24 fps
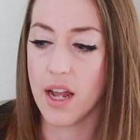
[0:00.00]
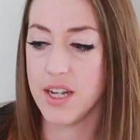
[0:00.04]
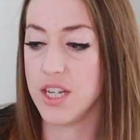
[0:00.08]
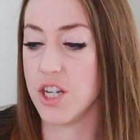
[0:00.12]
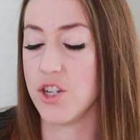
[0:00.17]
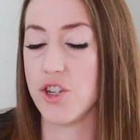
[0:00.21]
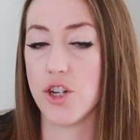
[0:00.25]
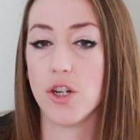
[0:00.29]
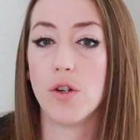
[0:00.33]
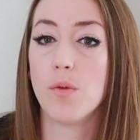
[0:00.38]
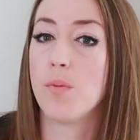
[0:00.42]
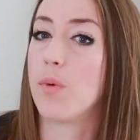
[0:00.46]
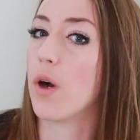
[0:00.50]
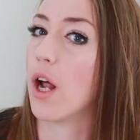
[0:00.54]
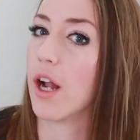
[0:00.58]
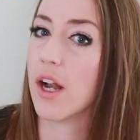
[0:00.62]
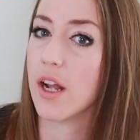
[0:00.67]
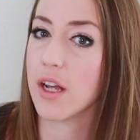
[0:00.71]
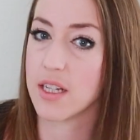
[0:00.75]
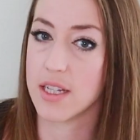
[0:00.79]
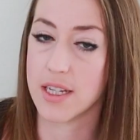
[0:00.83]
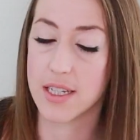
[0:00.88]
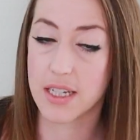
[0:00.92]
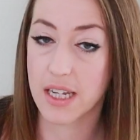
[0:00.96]
a digital
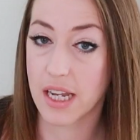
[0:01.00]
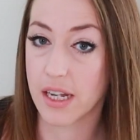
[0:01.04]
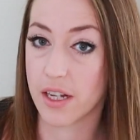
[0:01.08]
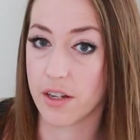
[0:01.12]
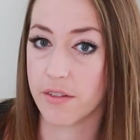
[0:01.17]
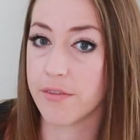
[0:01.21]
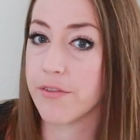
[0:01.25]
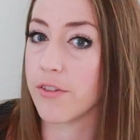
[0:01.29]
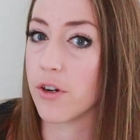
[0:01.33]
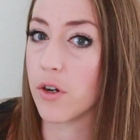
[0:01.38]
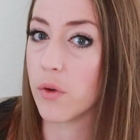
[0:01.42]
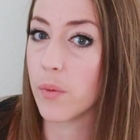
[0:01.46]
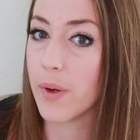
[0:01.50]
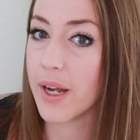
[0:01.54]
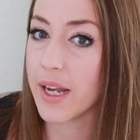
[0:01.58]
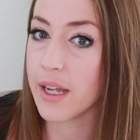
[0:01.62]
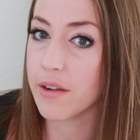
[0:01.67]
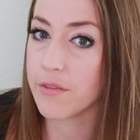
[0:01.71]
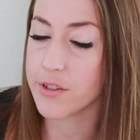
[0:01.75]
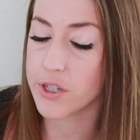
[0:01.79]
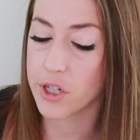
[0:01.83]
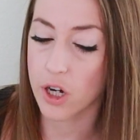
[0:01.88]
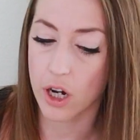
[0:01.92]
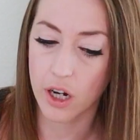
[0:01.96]
product intended for a
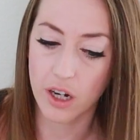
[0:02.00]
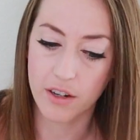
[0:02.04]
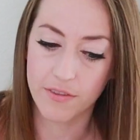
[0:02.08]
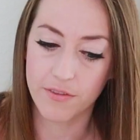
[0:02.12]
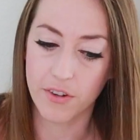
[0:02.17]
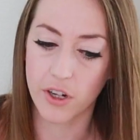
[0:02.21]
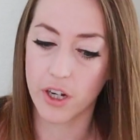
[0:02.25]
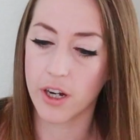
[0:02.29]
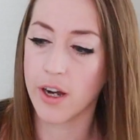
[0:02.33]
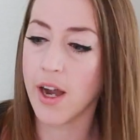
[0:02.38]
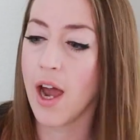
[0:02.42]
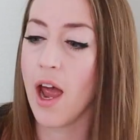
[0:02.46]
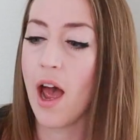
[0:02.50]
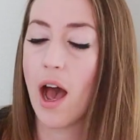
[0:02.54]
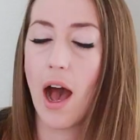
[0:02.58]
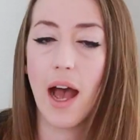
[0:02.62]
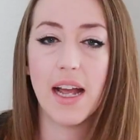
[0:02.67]
wedding photographer.